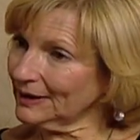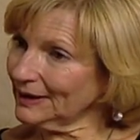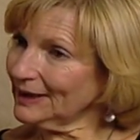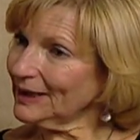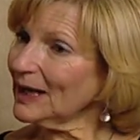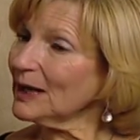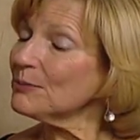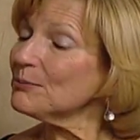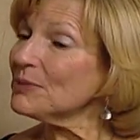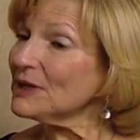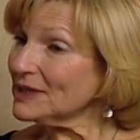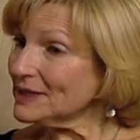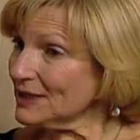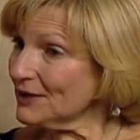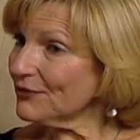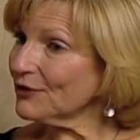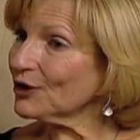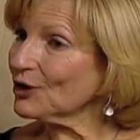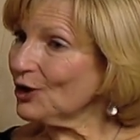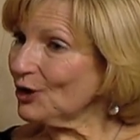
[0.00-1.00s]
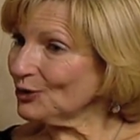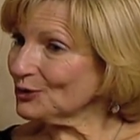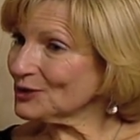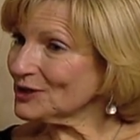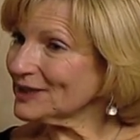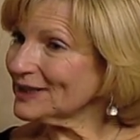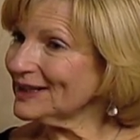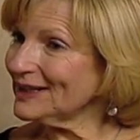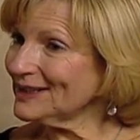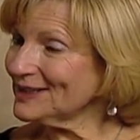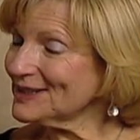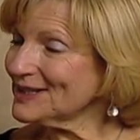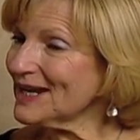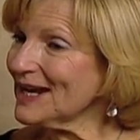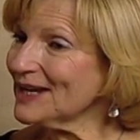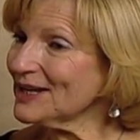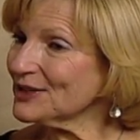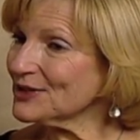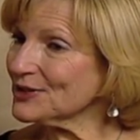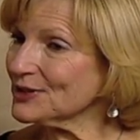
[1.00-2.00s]
can be difficult. Mm -hmm. It
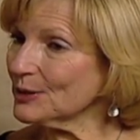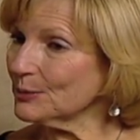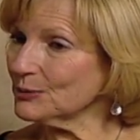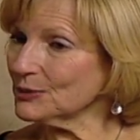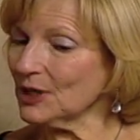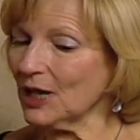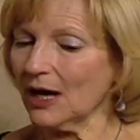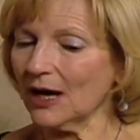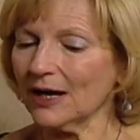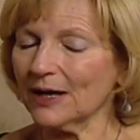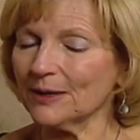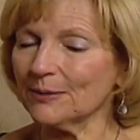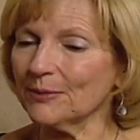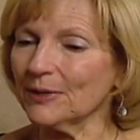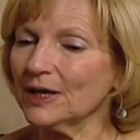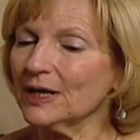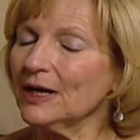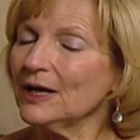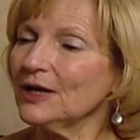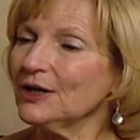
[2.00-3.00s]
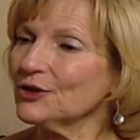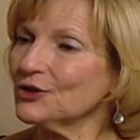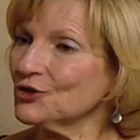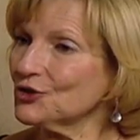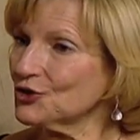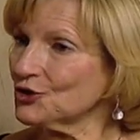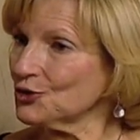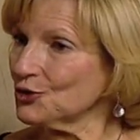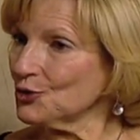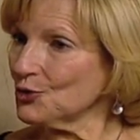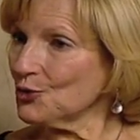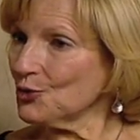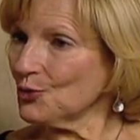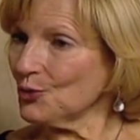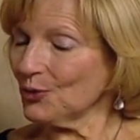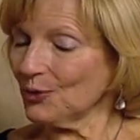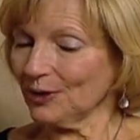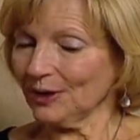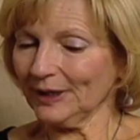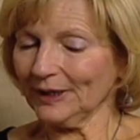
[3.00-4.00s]
mm-hmm. takes some time
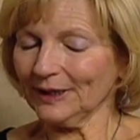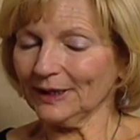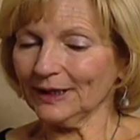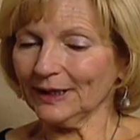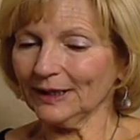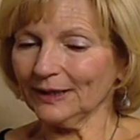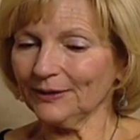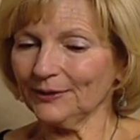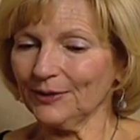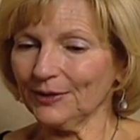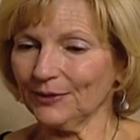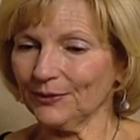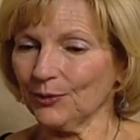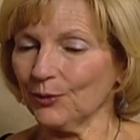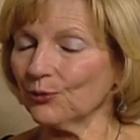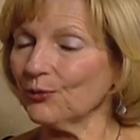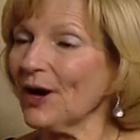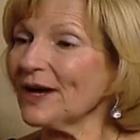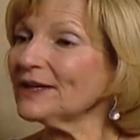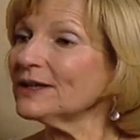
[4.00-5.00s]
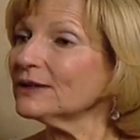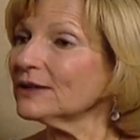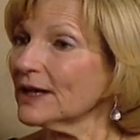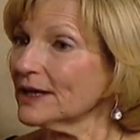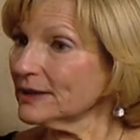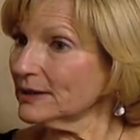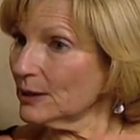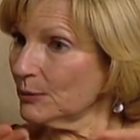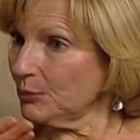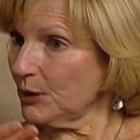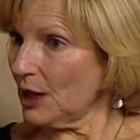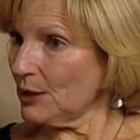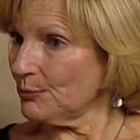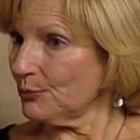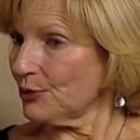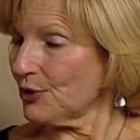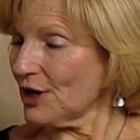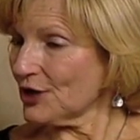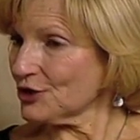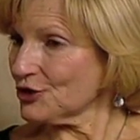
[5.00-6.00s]
to regulate the blood
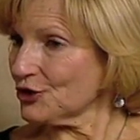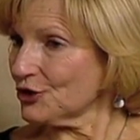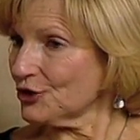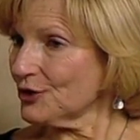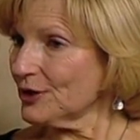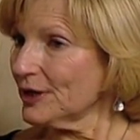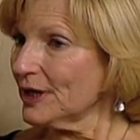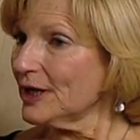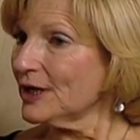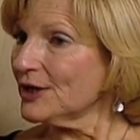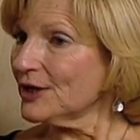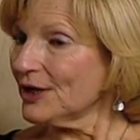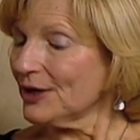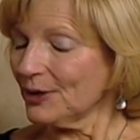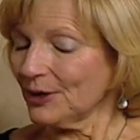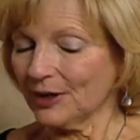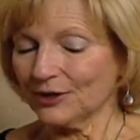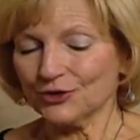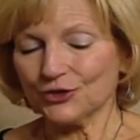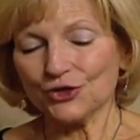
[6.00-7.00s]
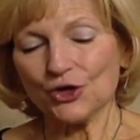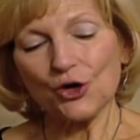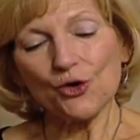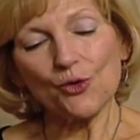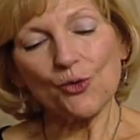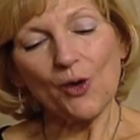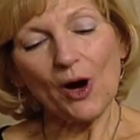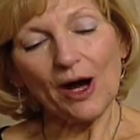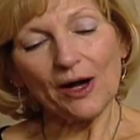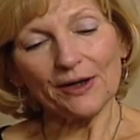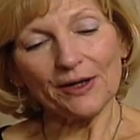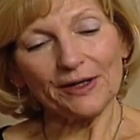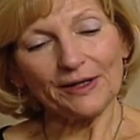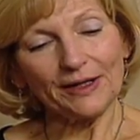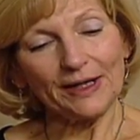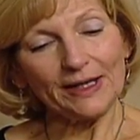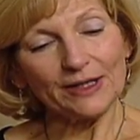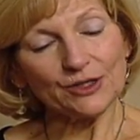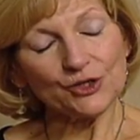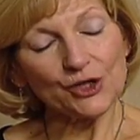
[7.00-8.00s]
pressure. So uh,
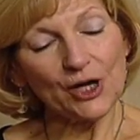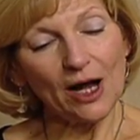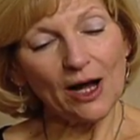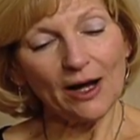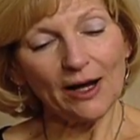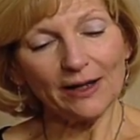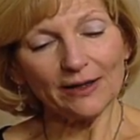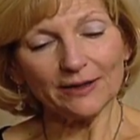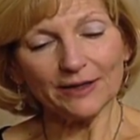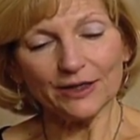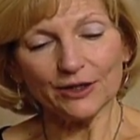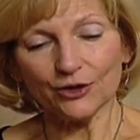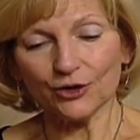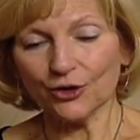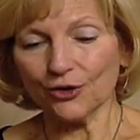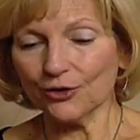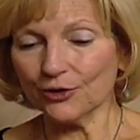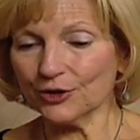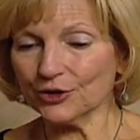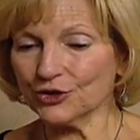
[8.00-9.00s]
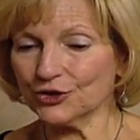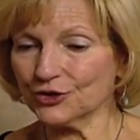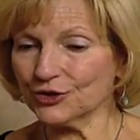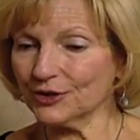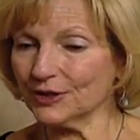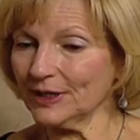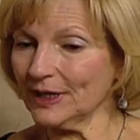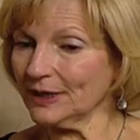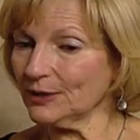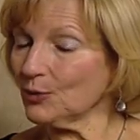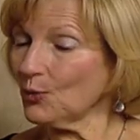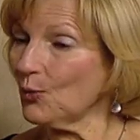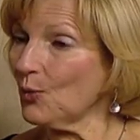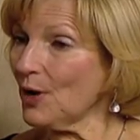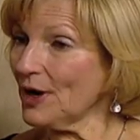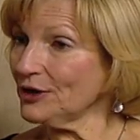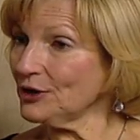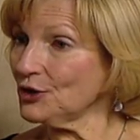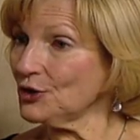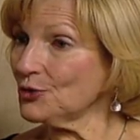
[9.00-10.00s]
it's highly encouraged that
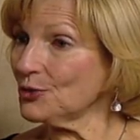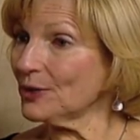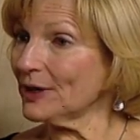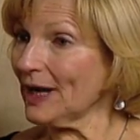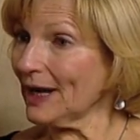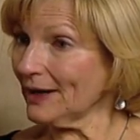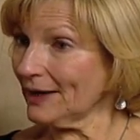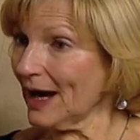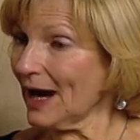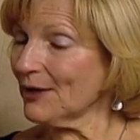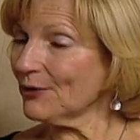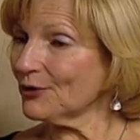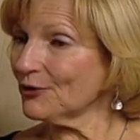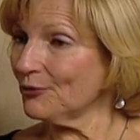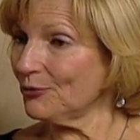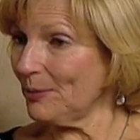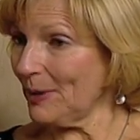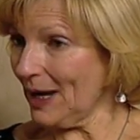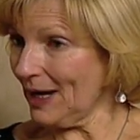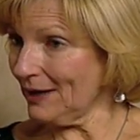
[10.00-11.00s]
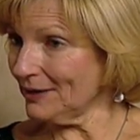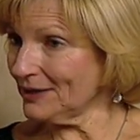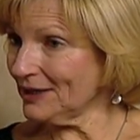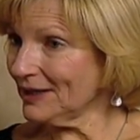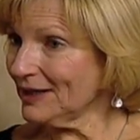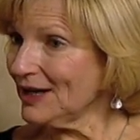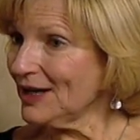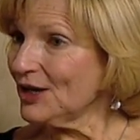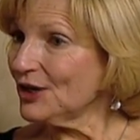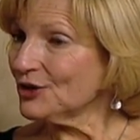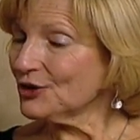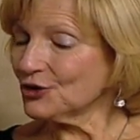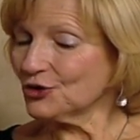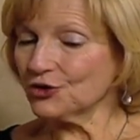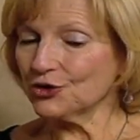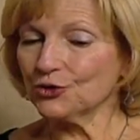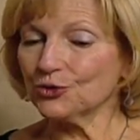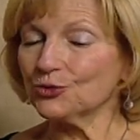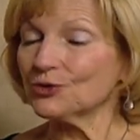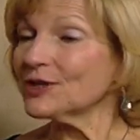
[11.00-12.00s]
when you get out of bed
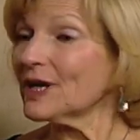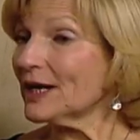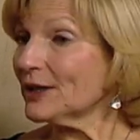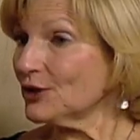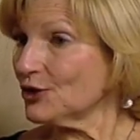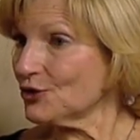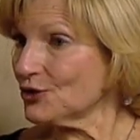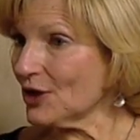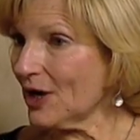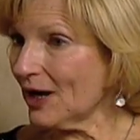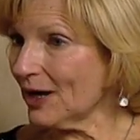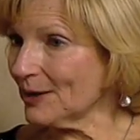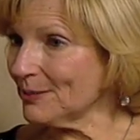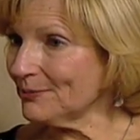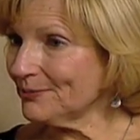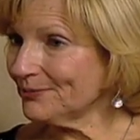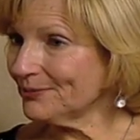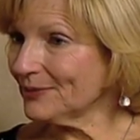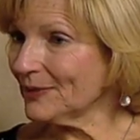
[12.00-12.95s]
to take your time,